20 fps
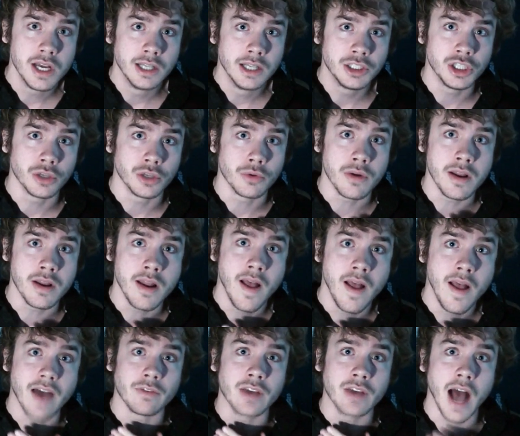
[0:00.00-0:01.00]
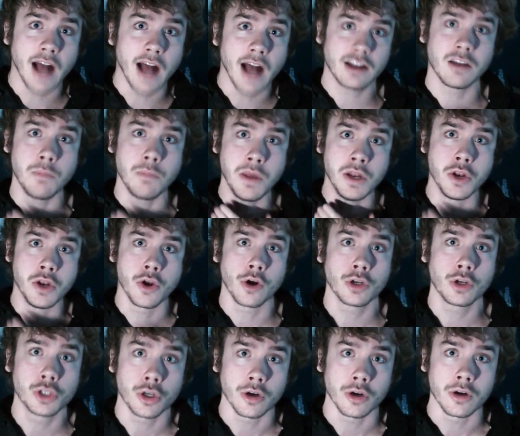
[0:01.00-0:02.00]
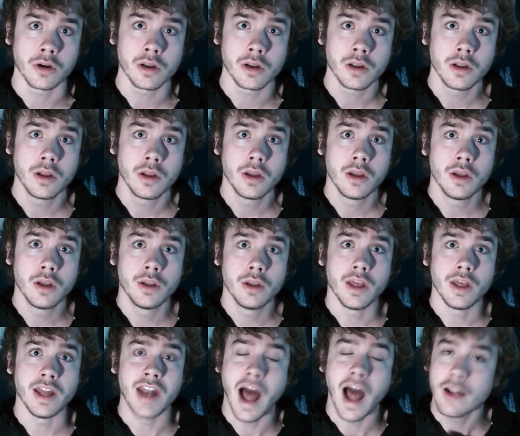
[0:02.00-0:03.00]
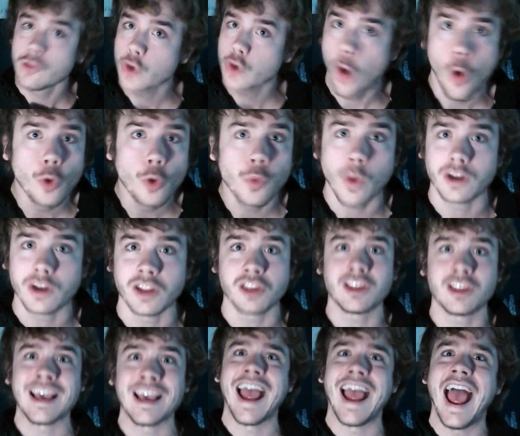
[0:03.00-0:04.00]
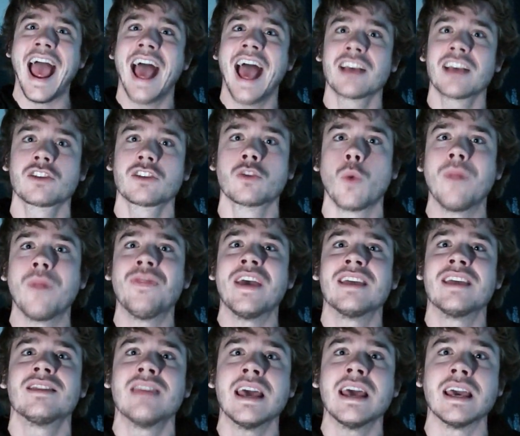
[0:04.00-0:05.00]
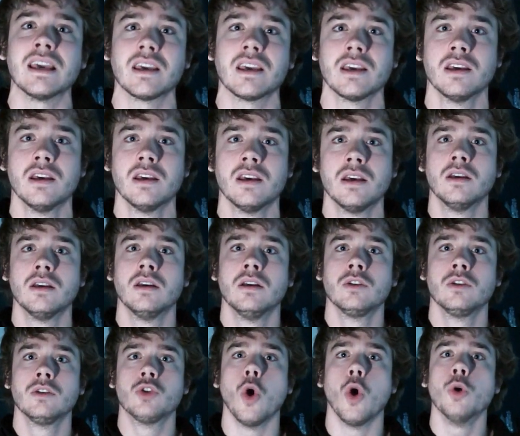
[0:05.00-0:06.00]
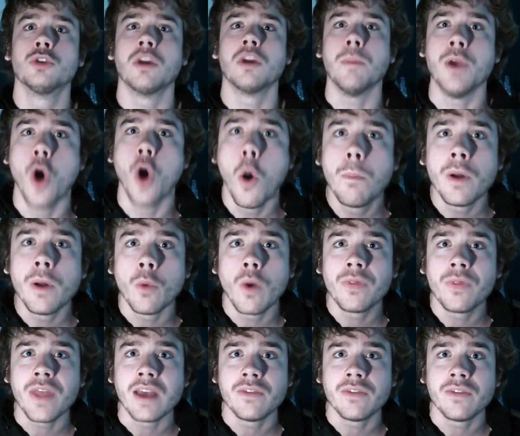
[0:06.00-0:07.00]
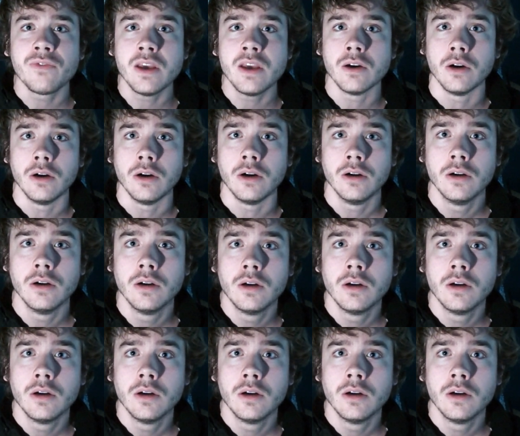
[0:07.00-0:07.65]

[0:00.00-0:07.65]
Children have got to be nurtured, not told what to say, asked what they think, told to be open what they feel.